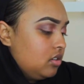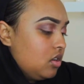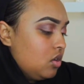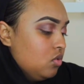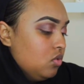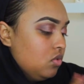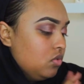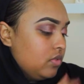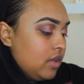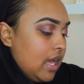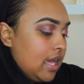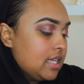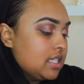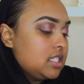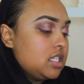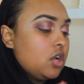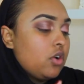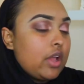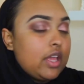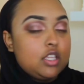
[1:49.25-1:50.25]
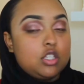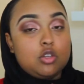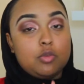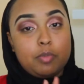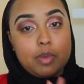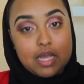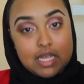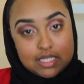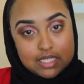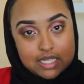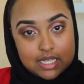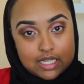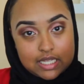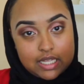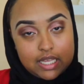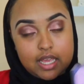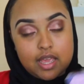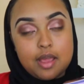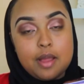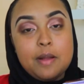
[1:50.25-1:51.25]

Ooh, nice. Okay, so basically,